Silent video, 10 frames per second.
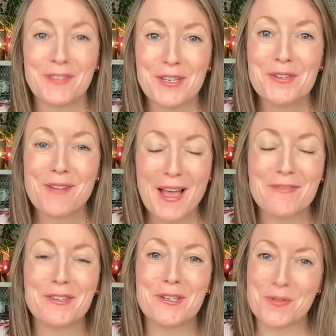you
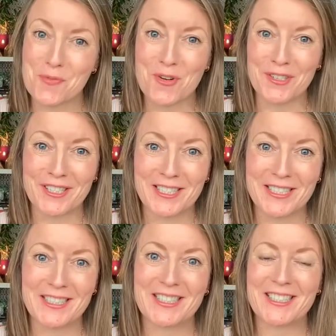ever
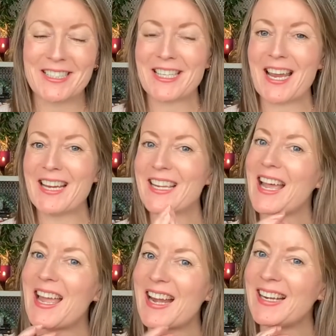wanted to take a